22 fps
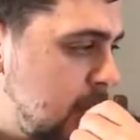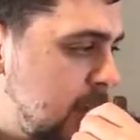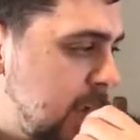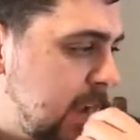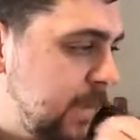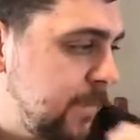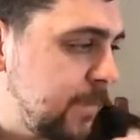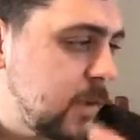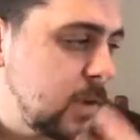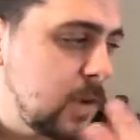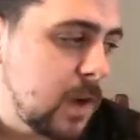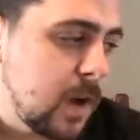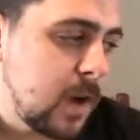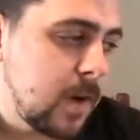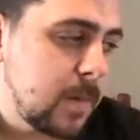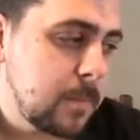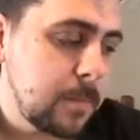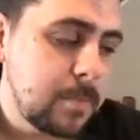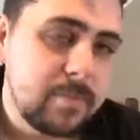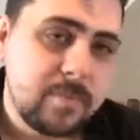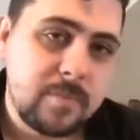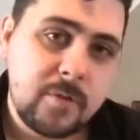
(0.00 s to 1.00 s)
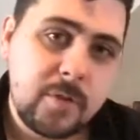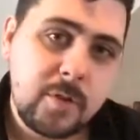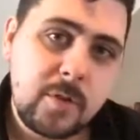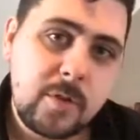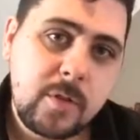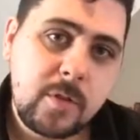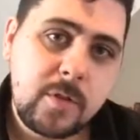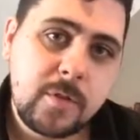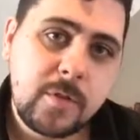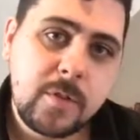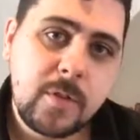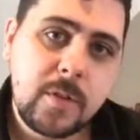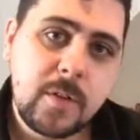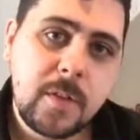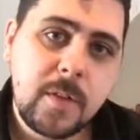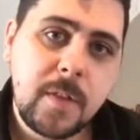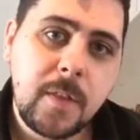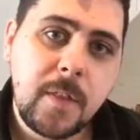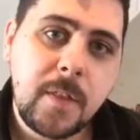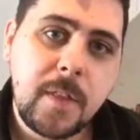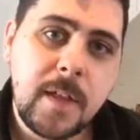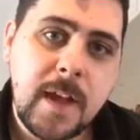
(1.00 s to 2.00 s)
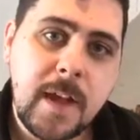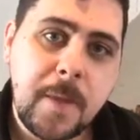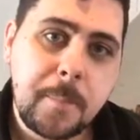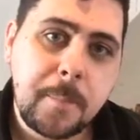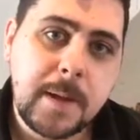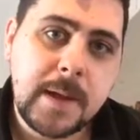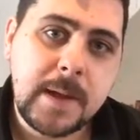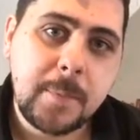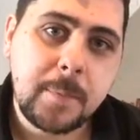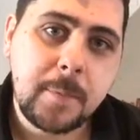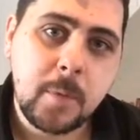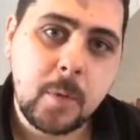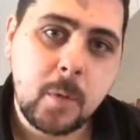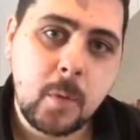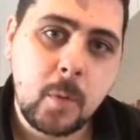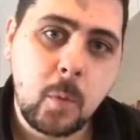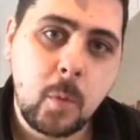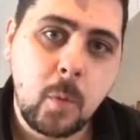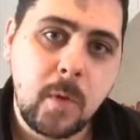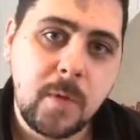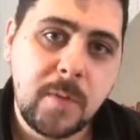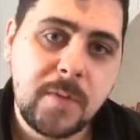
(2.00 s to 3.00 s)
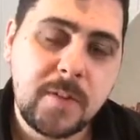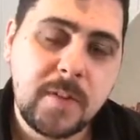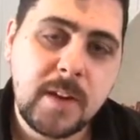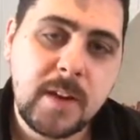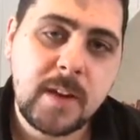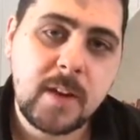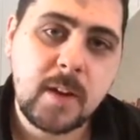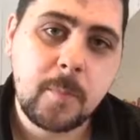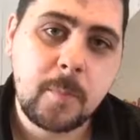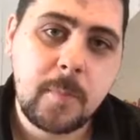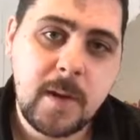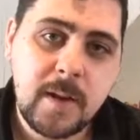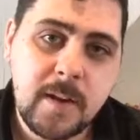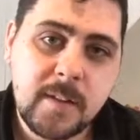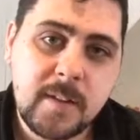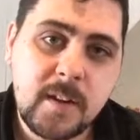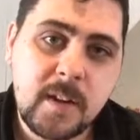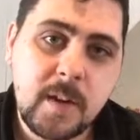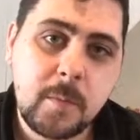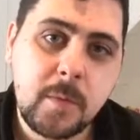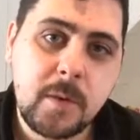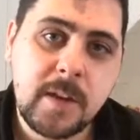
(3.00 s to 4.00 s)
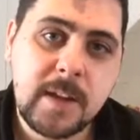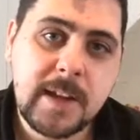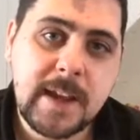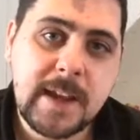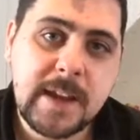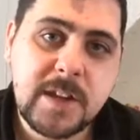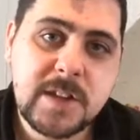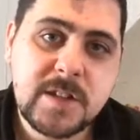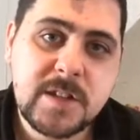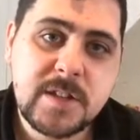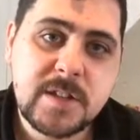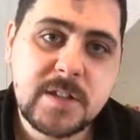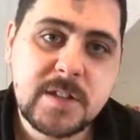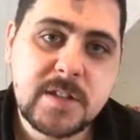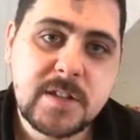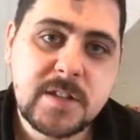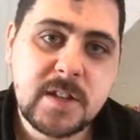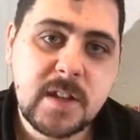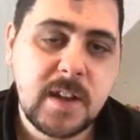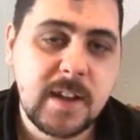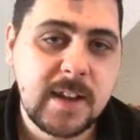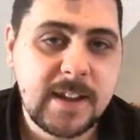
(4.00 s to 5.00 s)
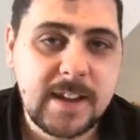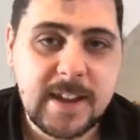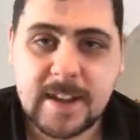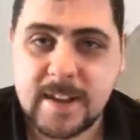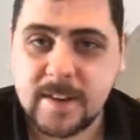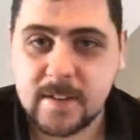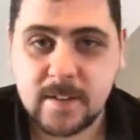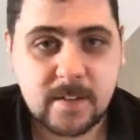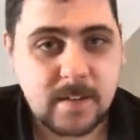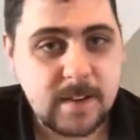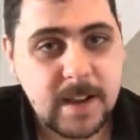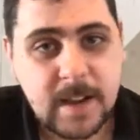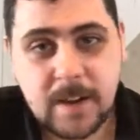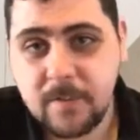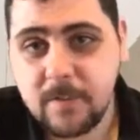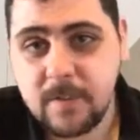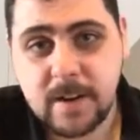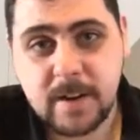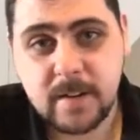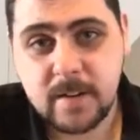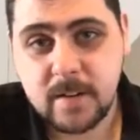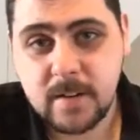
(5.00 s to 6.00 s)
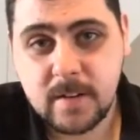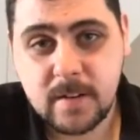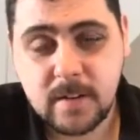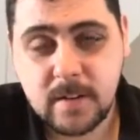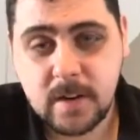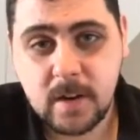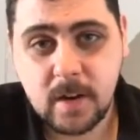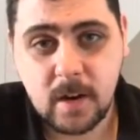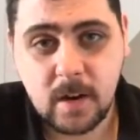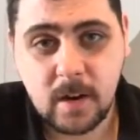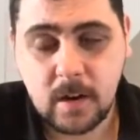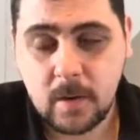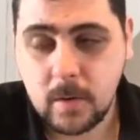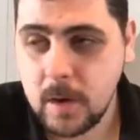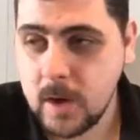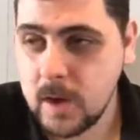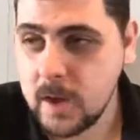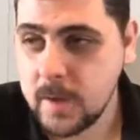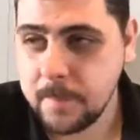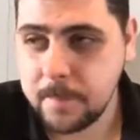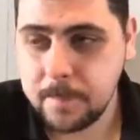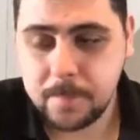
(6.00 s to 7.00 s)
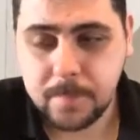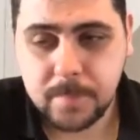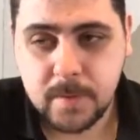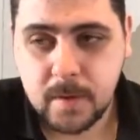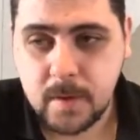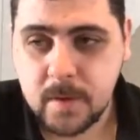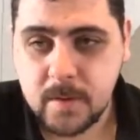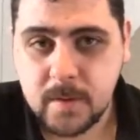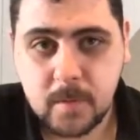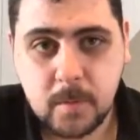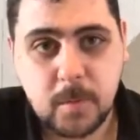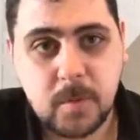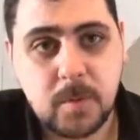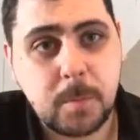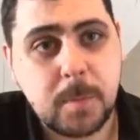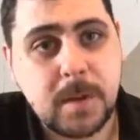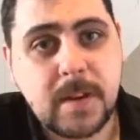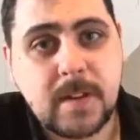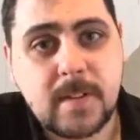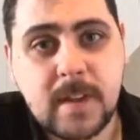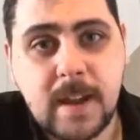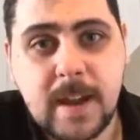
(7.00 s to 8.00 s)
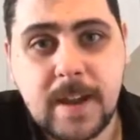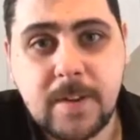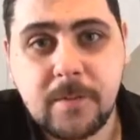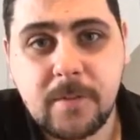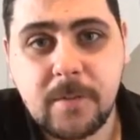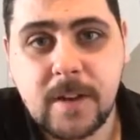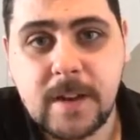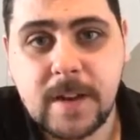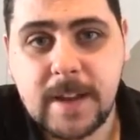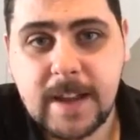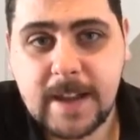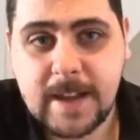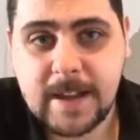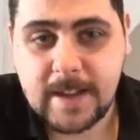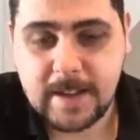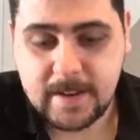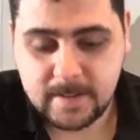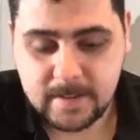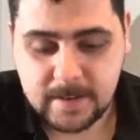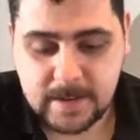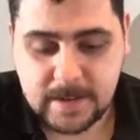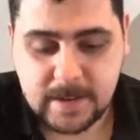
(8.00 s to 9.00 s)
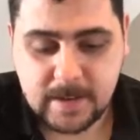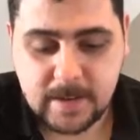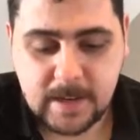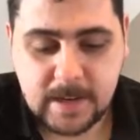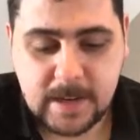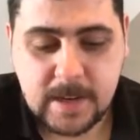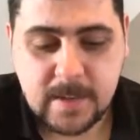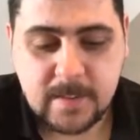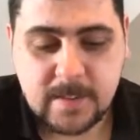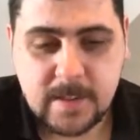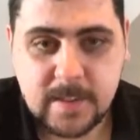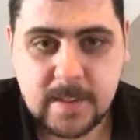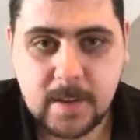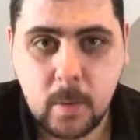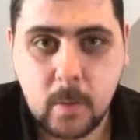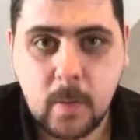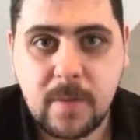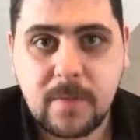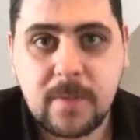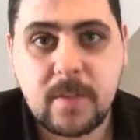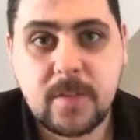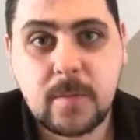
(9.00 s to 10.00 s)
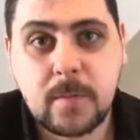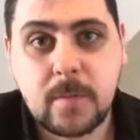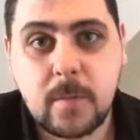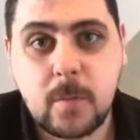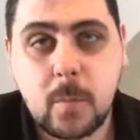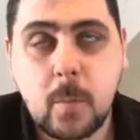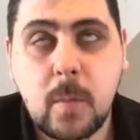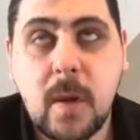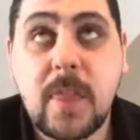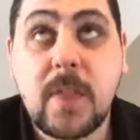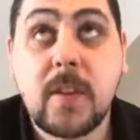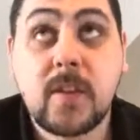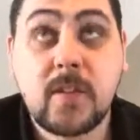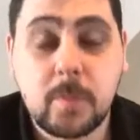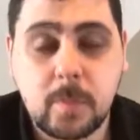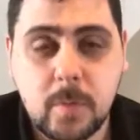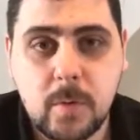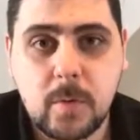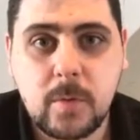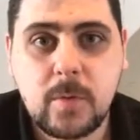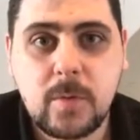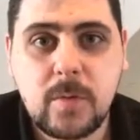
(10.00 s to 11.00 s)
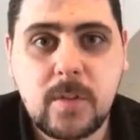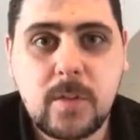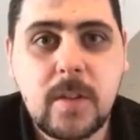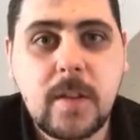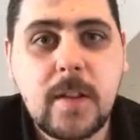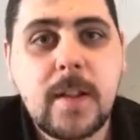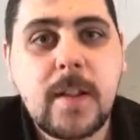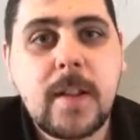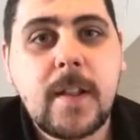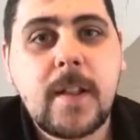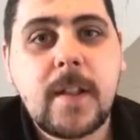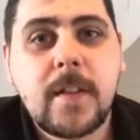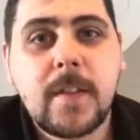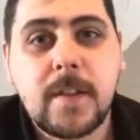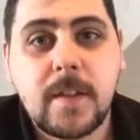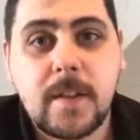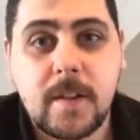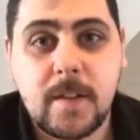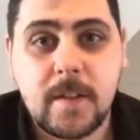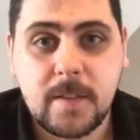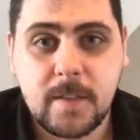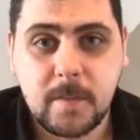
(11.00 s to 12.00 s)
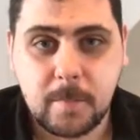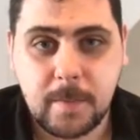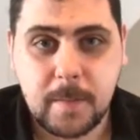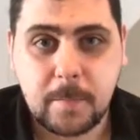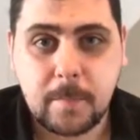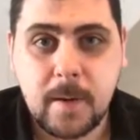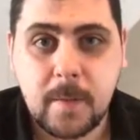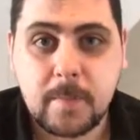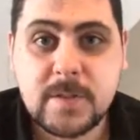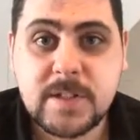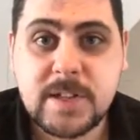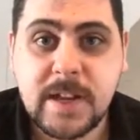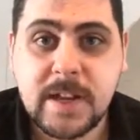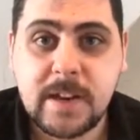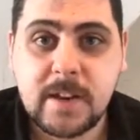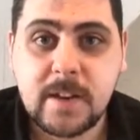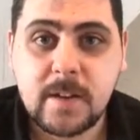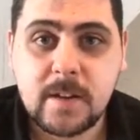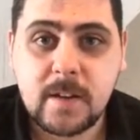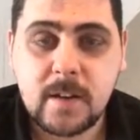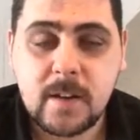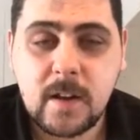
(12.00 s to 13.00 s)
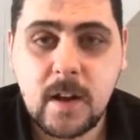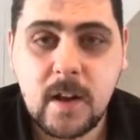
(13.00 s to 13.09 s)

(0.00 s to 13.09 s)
If you can't prove that people want to hear your marketing communications, again, get rid. We're speaking to Henry, and he said that Weatherspoons, the big pub chain,